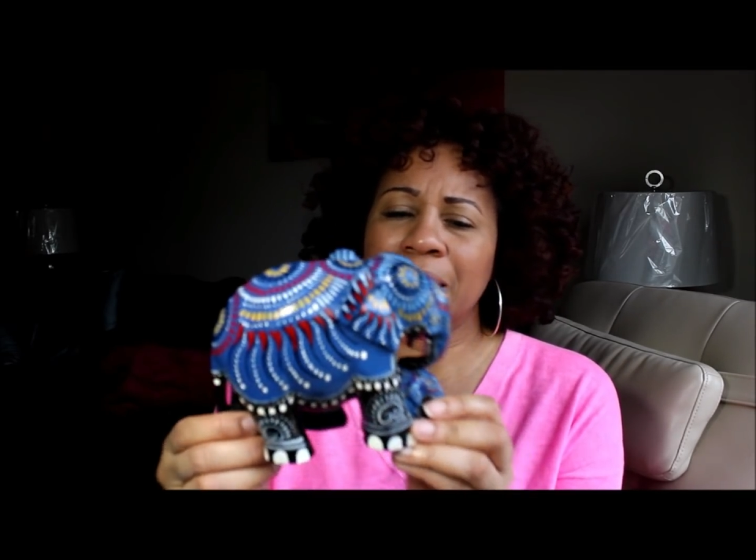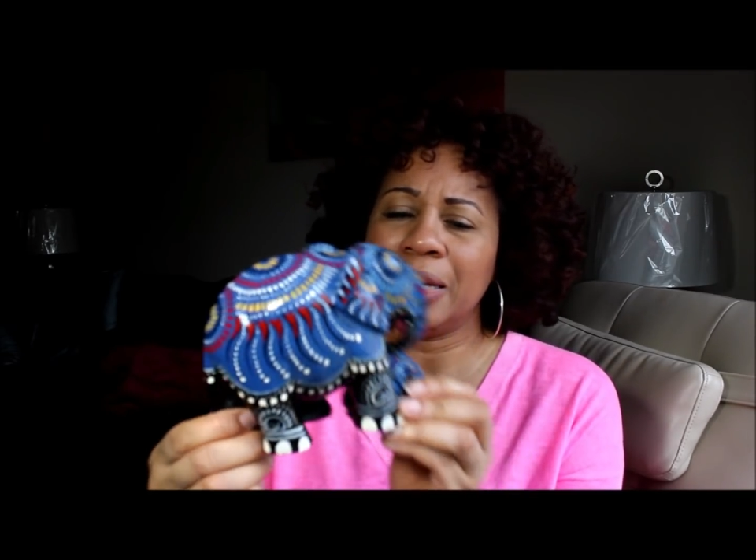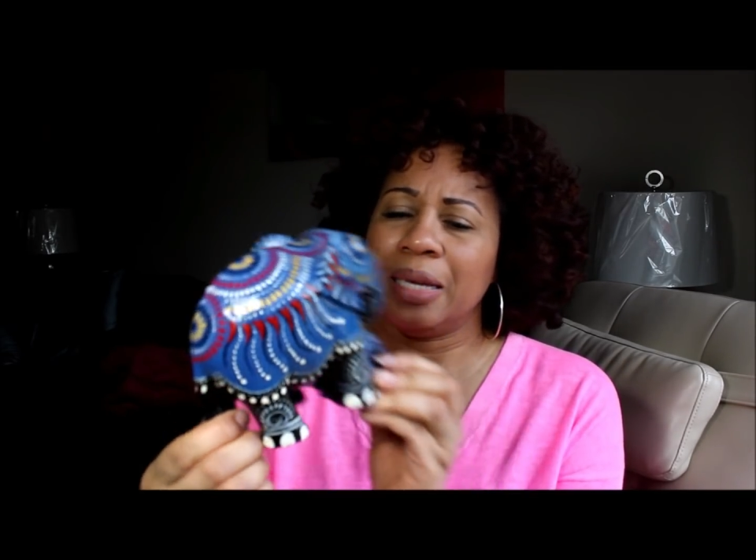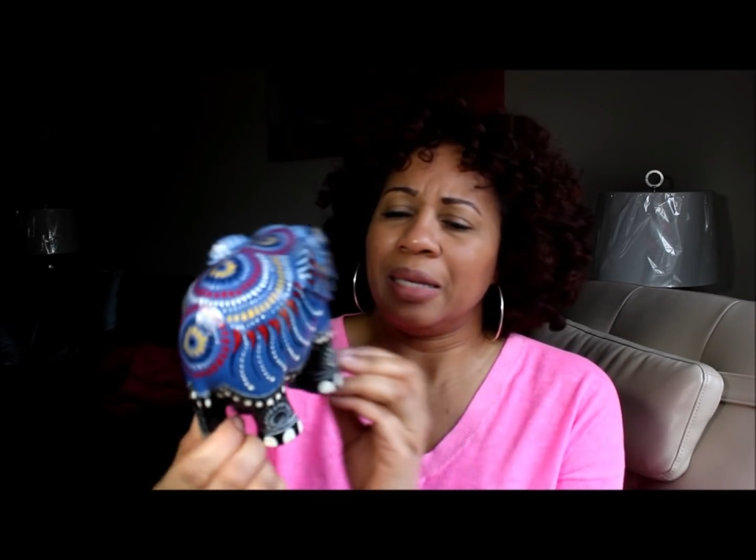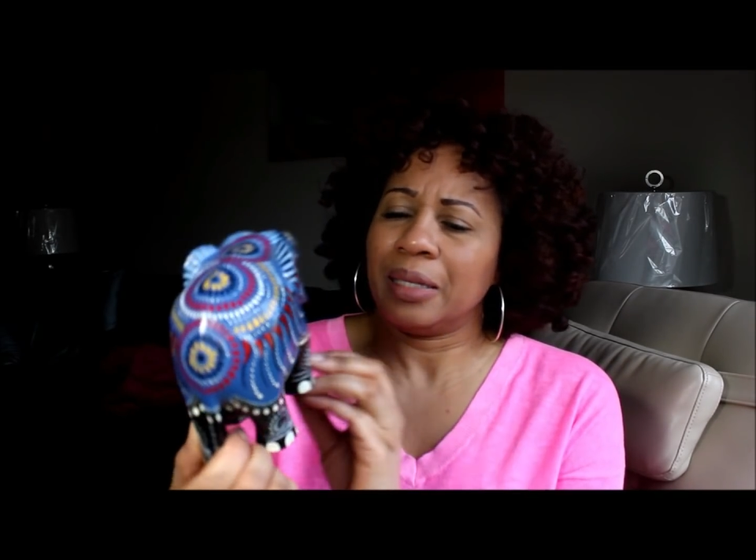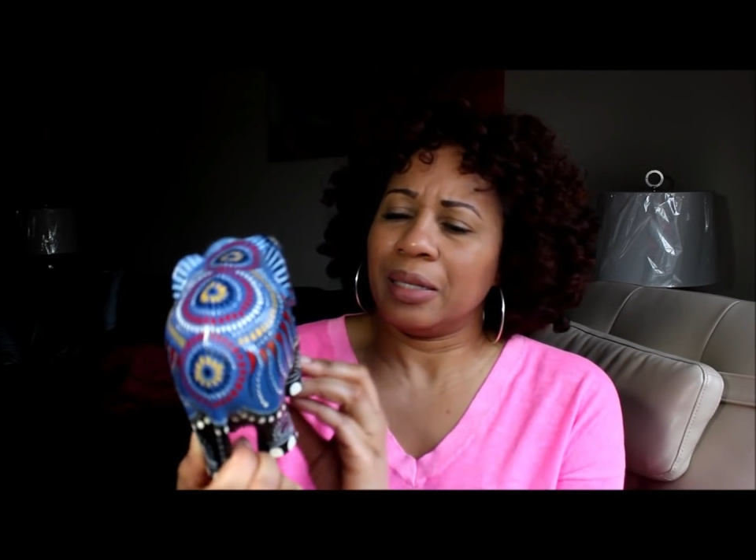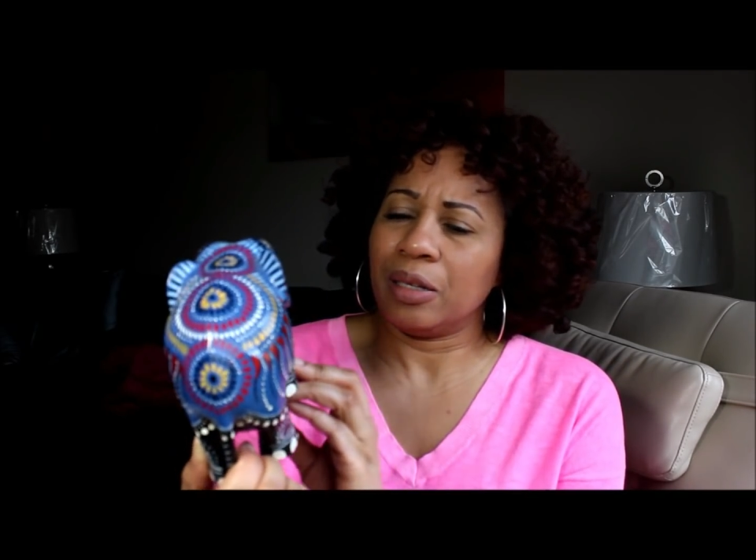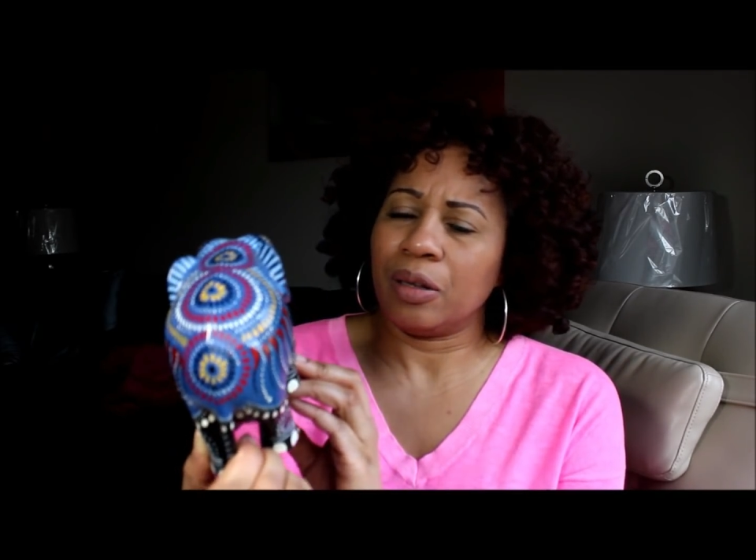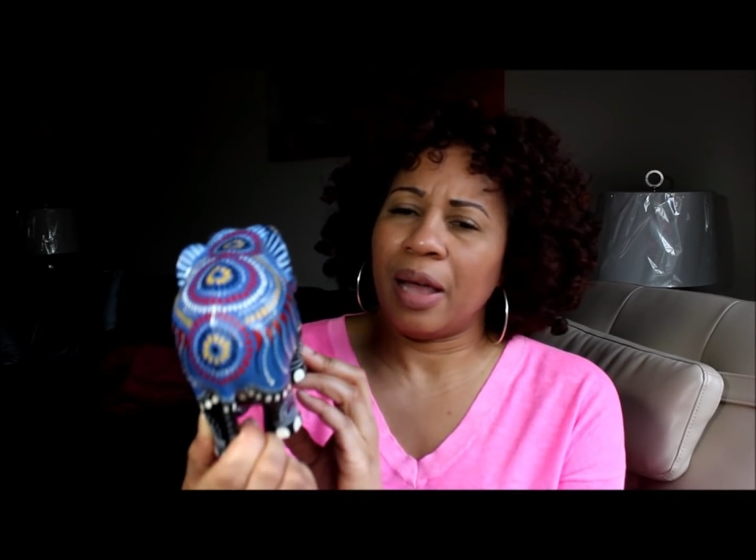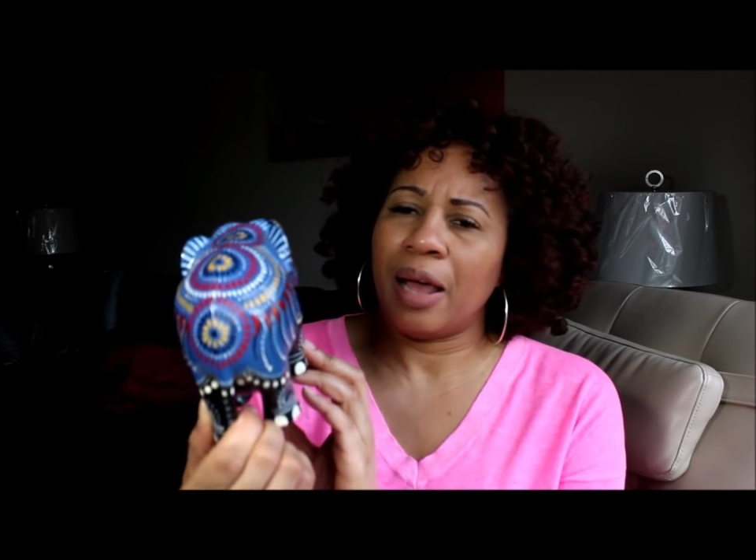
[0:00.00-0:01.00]
these
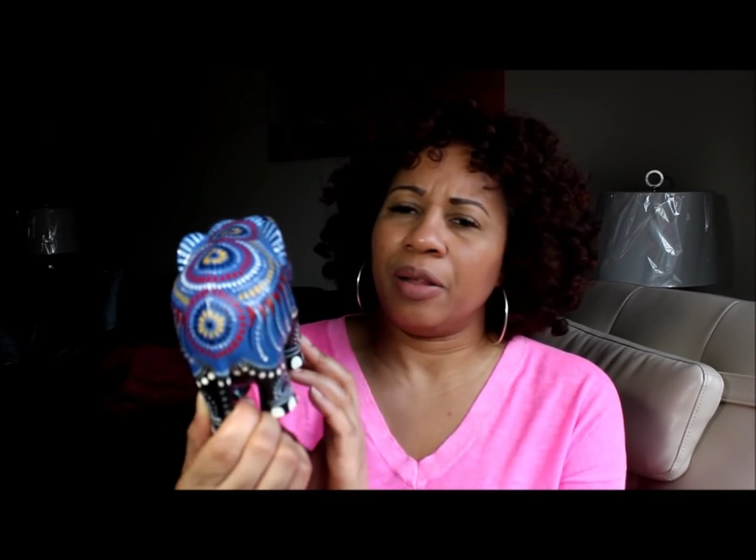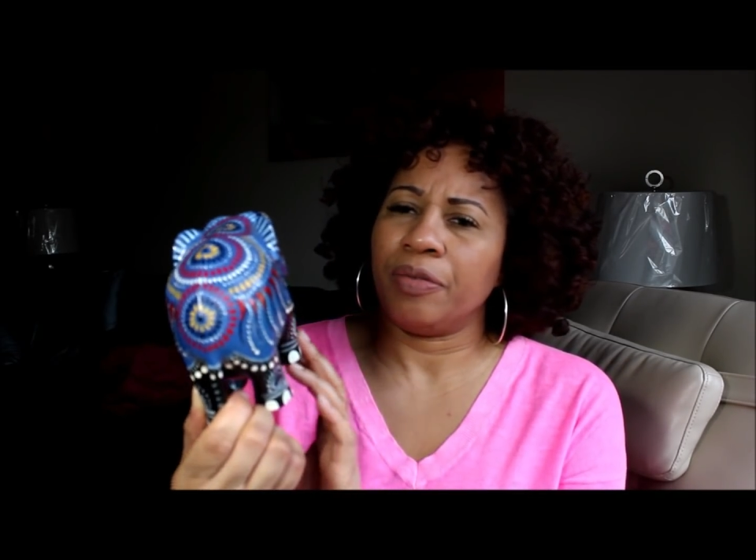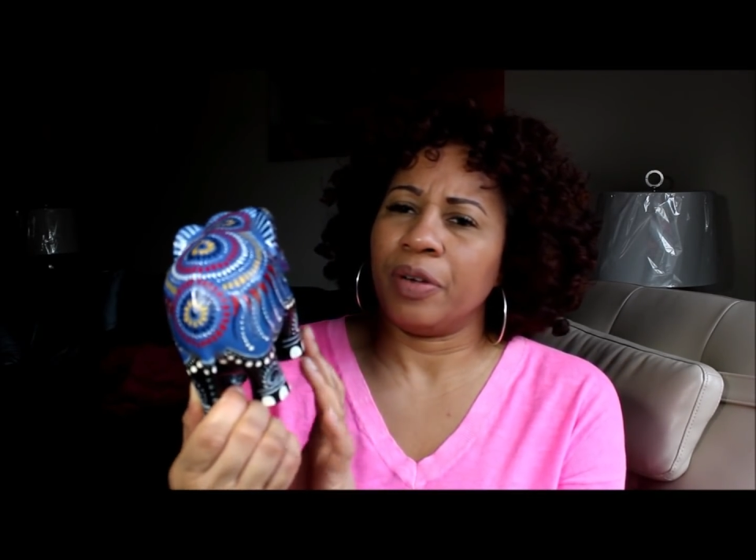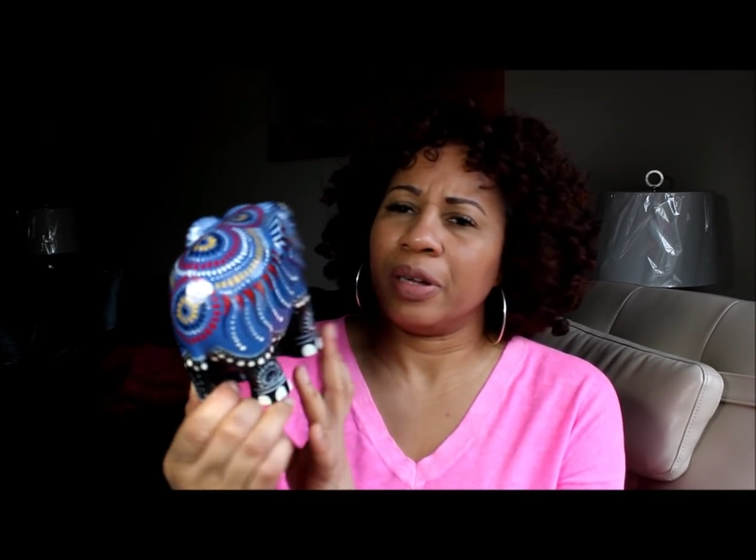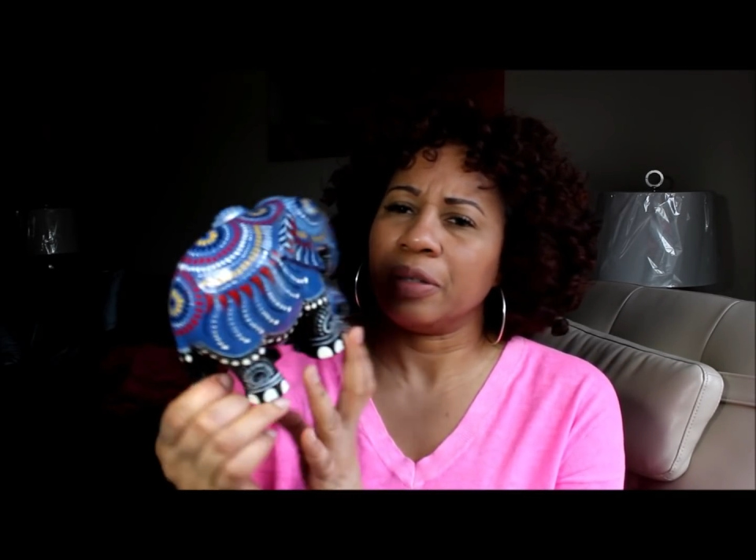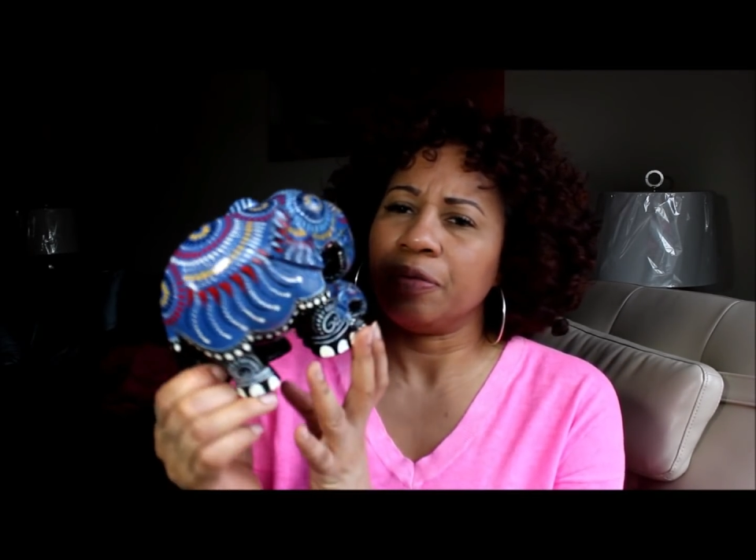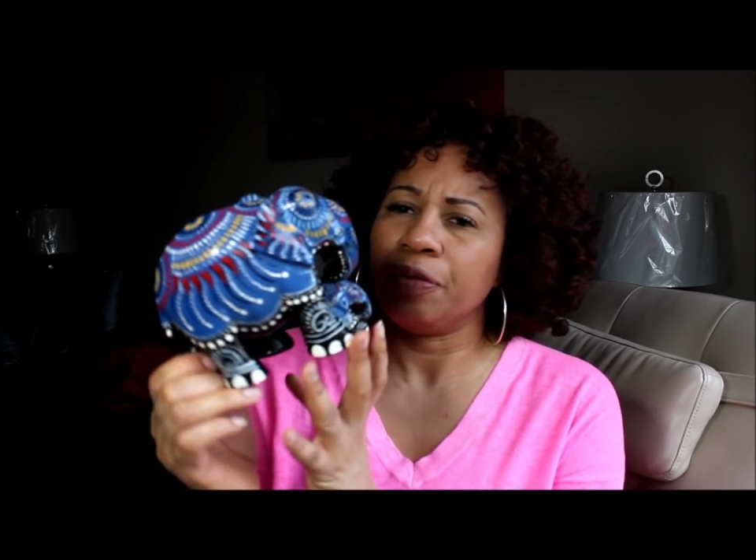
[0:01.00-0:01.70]
little elephant